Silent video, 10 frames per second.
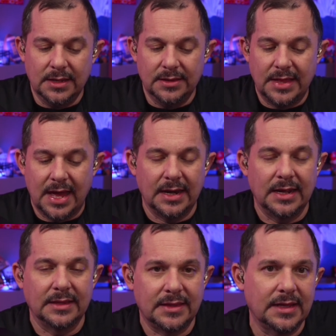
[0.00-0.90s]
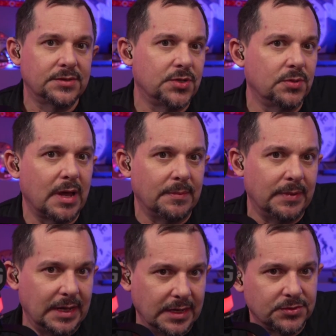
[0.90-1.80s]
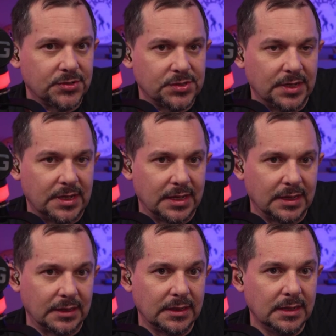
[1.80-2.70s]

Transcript: that it thinks you might be interested in.